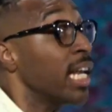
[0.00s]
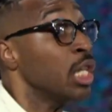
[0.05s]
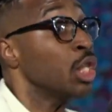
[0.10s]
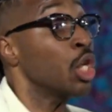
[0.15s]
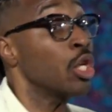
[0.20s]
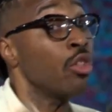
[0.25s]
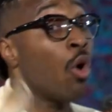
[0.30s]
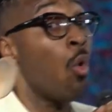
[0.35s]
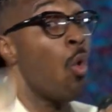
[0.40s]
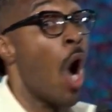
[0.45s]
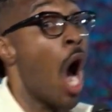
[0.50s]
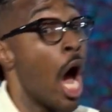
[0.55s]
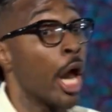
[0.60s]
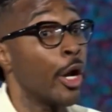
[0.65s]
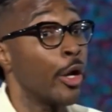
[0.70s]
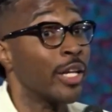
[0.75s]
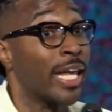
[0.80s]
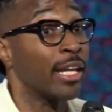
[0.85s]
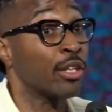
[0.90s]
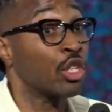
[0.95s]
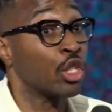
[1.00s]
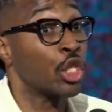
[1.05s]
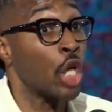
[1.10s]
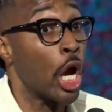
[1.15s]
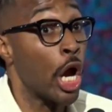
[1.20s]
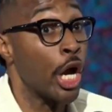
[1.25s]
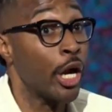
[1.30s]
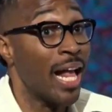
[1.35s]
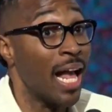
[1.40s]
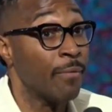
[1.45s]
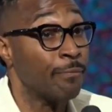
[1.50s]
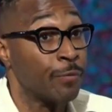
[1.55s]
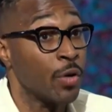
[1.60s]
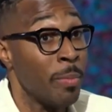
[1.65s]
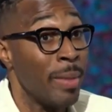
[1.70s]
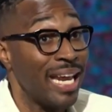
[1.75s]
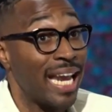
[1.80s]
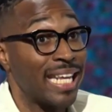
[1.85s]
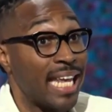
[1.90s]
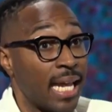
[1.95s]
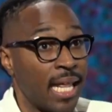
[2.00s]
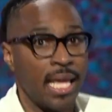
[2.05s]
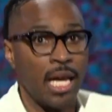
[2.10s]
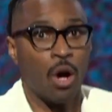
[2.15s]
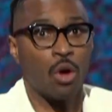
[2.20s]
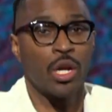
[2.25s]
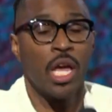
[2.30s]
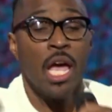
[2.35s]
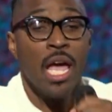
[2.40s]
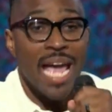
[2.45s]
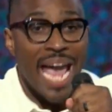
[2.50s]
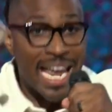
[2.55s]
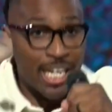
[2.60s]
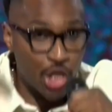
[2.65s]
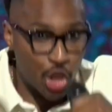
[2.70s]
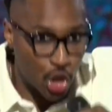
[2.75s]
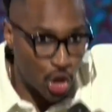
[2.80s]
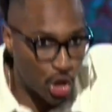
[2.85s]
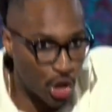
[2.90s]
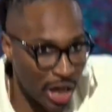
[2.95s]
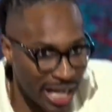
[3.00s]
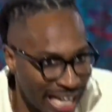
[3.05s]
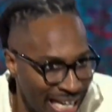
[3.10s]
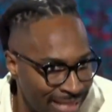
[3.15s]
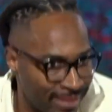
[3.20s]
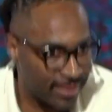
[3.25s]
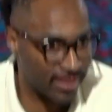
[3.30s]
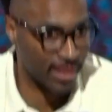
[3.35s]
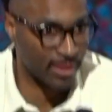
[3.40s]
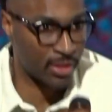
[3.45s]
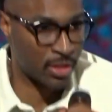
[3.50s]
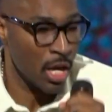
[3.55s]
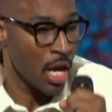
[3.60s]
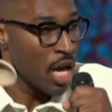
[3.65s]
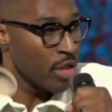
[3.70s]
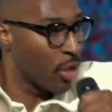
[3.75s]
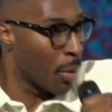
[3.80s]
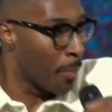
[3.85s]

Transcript: until the water gets stirred up for me to get healed." And Jesus, the